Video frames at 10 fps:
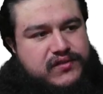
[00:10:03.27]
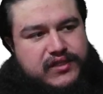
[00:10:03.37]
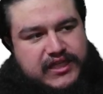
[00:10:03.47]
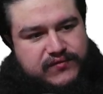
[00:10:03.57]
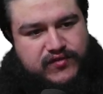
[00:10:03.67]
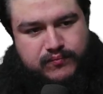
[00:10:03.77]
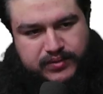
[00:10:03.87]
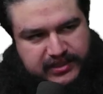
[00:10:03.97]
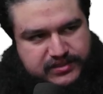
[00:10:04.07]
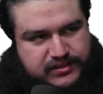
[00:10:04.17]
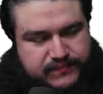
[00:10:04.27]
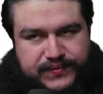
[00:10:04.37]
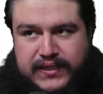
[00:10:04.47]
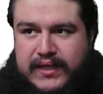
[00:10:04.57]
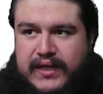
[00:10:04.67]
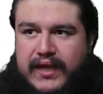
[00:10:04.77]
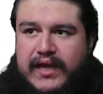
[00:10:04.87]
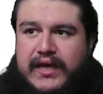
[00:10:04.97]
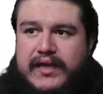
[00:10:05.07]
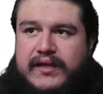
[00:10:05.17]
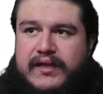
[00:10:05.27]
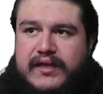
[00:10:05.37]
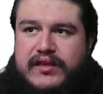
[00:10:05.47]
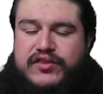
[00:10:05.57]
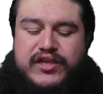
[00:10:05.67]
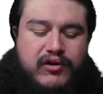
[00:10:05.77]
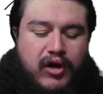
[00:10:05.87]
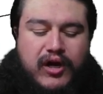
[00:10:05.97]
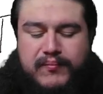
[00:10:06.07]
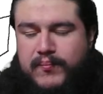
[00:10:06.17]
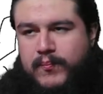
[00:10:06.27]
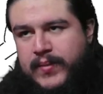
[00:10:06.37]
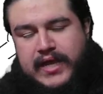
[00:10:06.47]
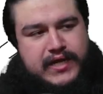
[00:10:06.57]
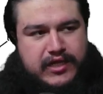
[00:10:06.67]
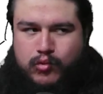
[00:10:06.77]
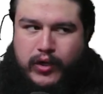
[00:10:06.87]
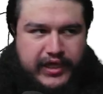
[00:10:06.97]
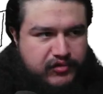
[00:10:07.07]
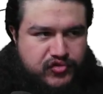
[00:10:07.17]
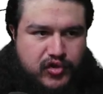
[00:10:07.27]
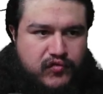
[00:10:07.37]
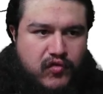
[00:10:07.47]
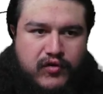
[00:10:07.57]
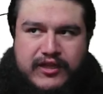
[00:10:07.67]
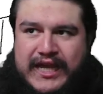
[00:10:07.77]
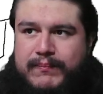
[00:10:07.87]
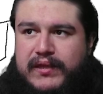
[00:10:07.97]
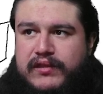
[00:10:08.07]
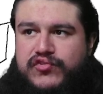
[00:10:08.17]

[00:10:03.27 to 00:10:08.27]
the given beat. And there are many ways of overlapping this.